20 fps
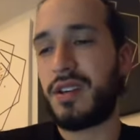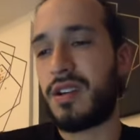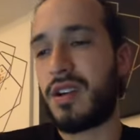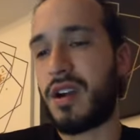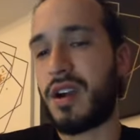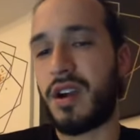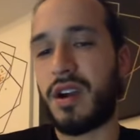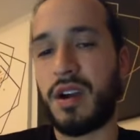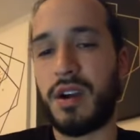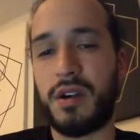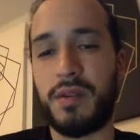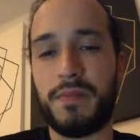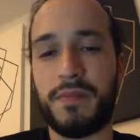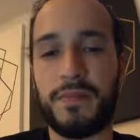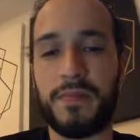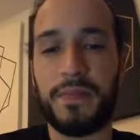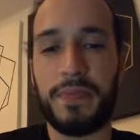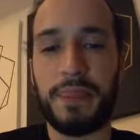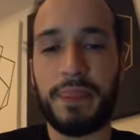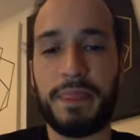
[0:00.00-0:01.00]

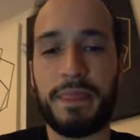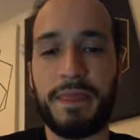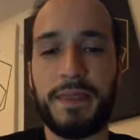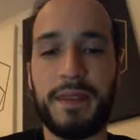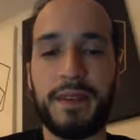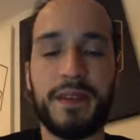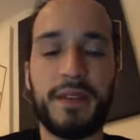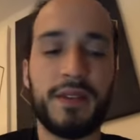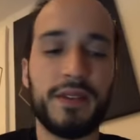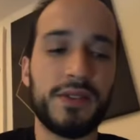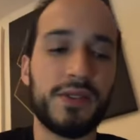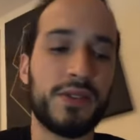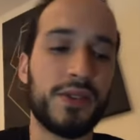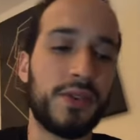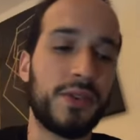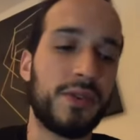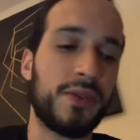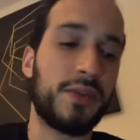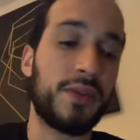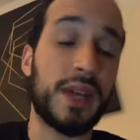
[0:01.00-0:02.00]

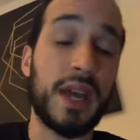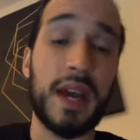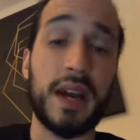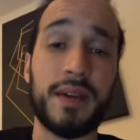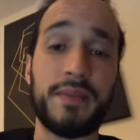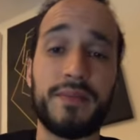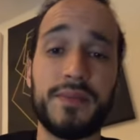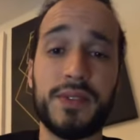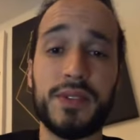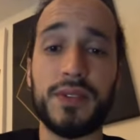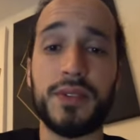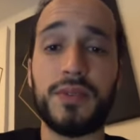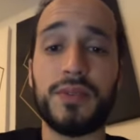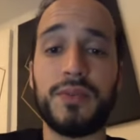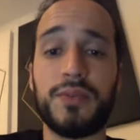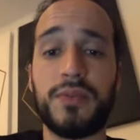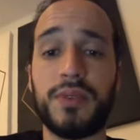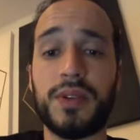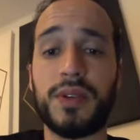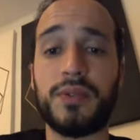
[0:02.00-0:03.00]
So
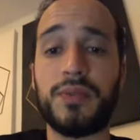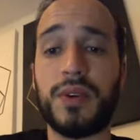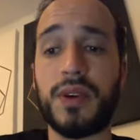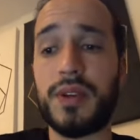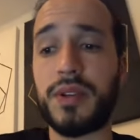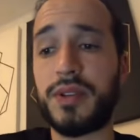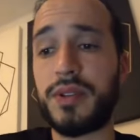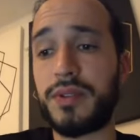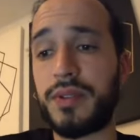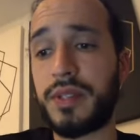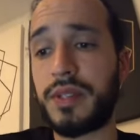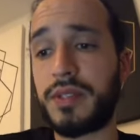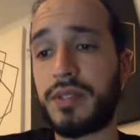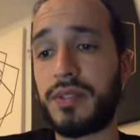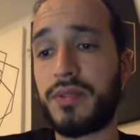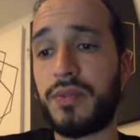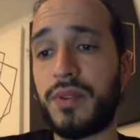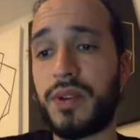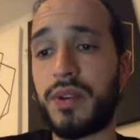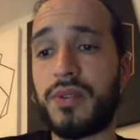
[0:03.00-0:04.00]
what you want to do is
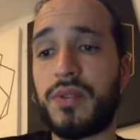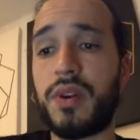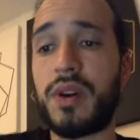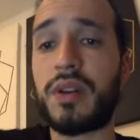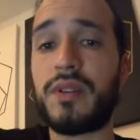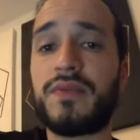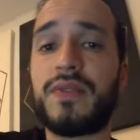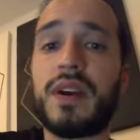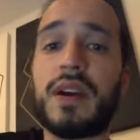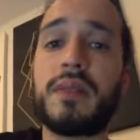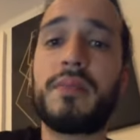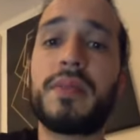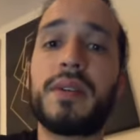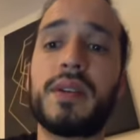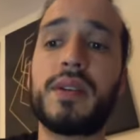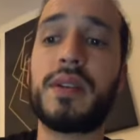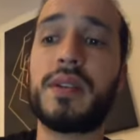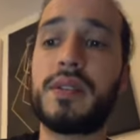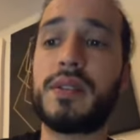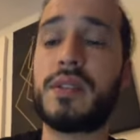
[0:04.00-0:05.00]
you want to qualify,
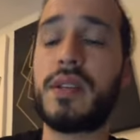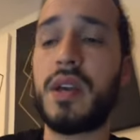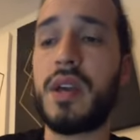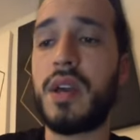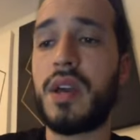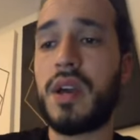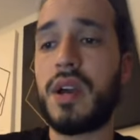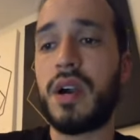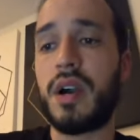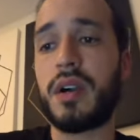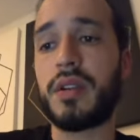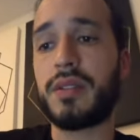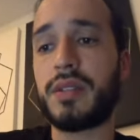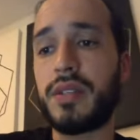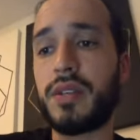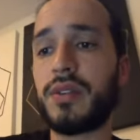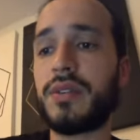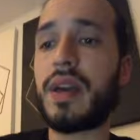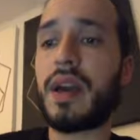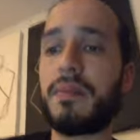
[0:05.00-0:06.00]
because
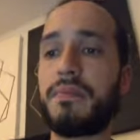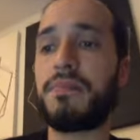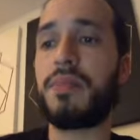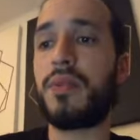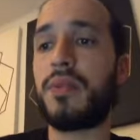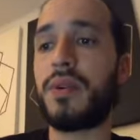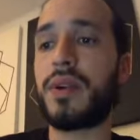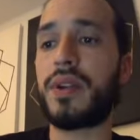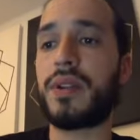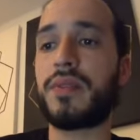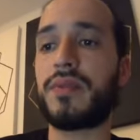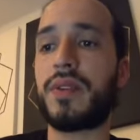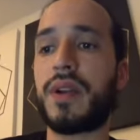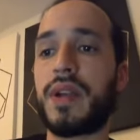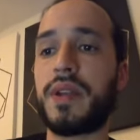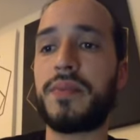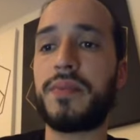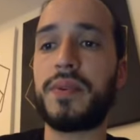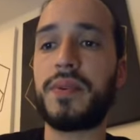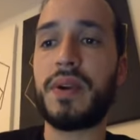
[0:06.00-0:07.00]
until that point,
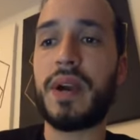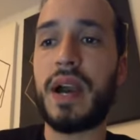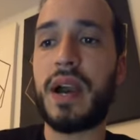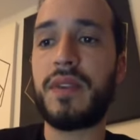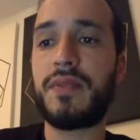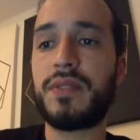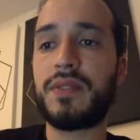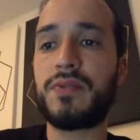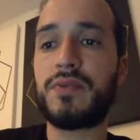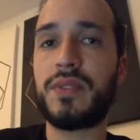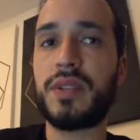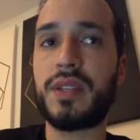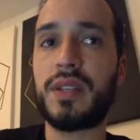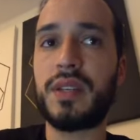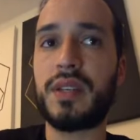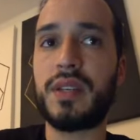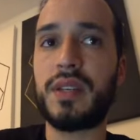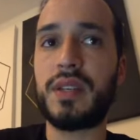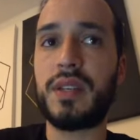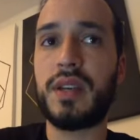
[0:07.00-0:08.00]
right, you haven't
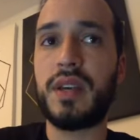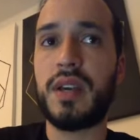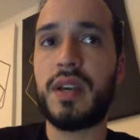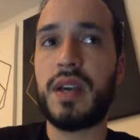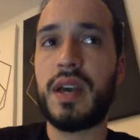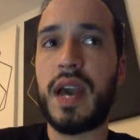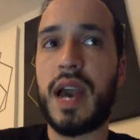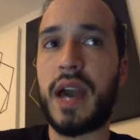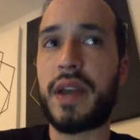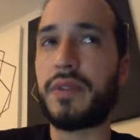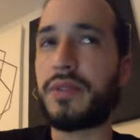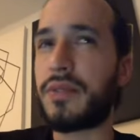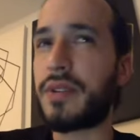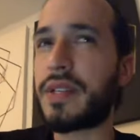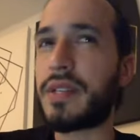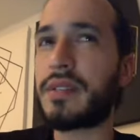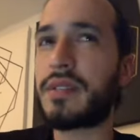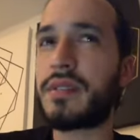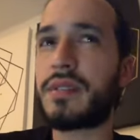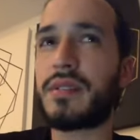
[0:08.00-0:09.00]
really had a
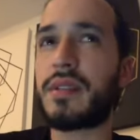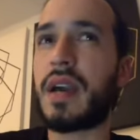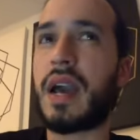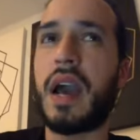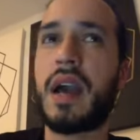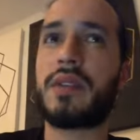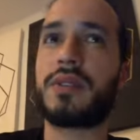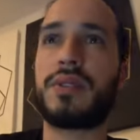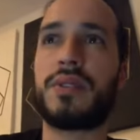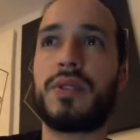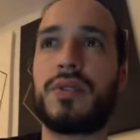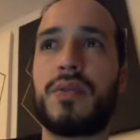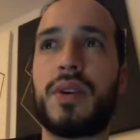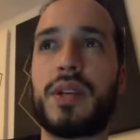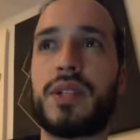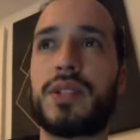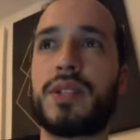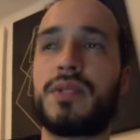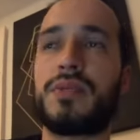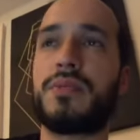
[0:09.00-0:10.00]
reason to ask her
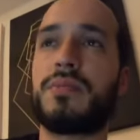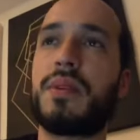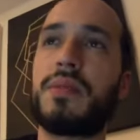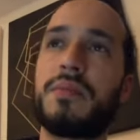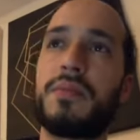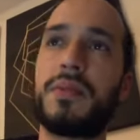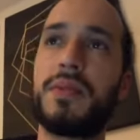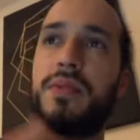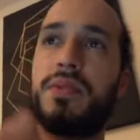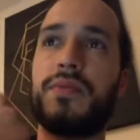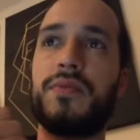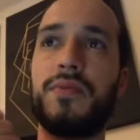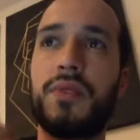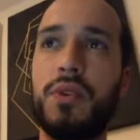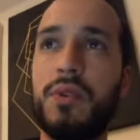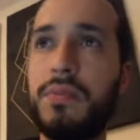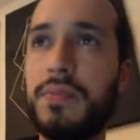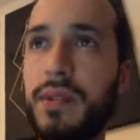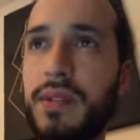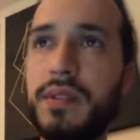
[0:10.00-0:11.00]
questions. Remember, you've
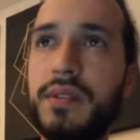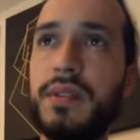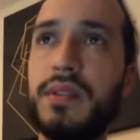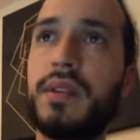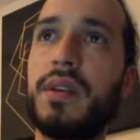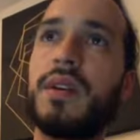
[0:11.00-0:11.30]
opened,